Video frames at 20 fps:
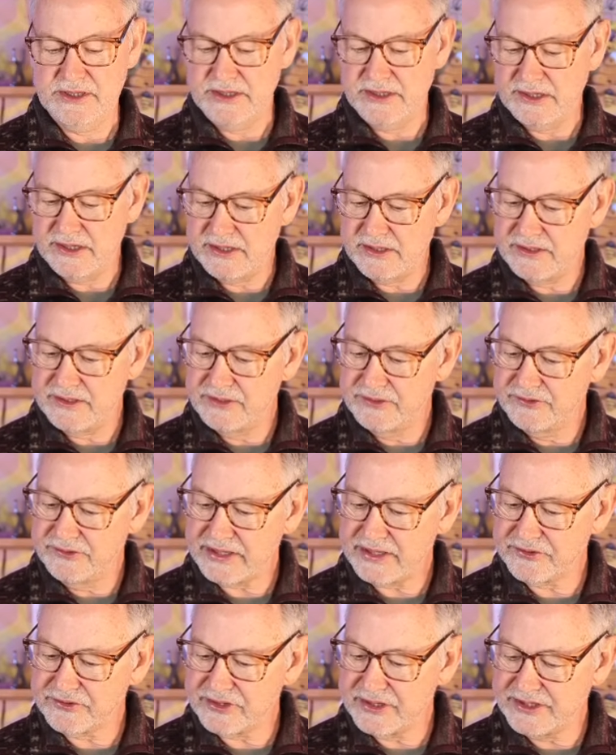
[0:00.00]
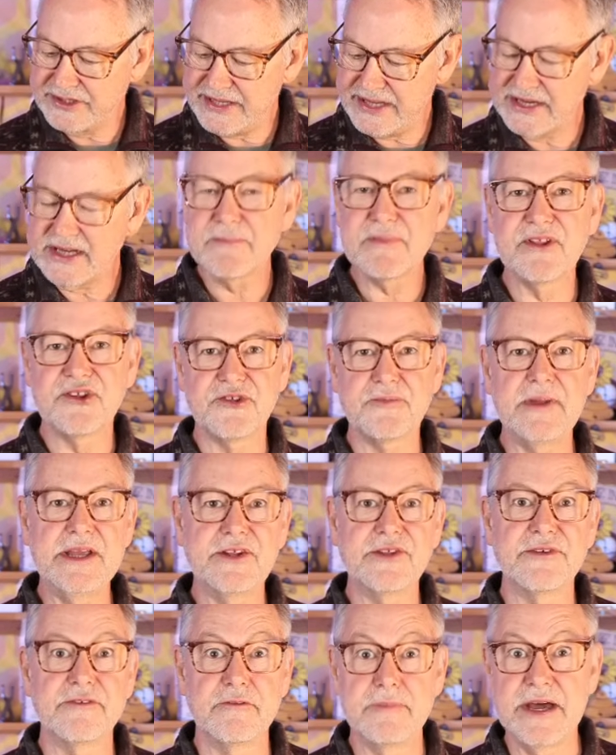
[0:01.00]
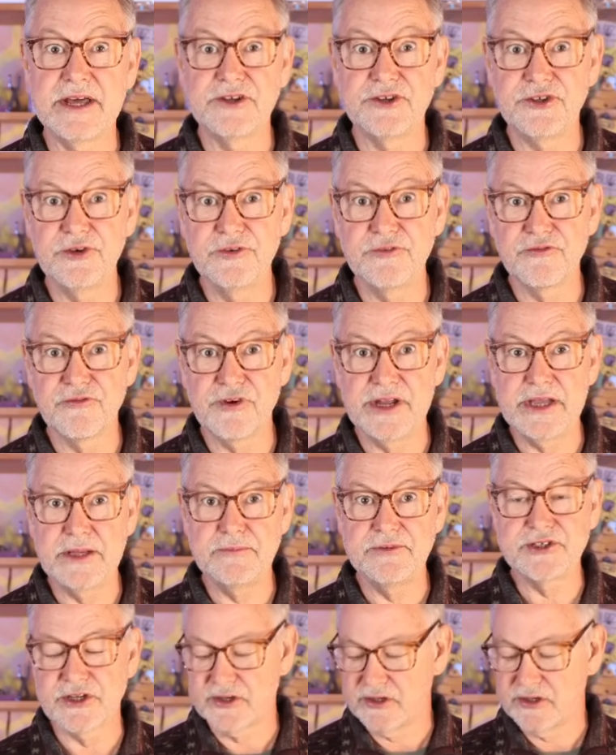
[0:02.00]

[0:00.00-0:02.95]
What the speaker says: It looks like it's going to take up the space of about two frames.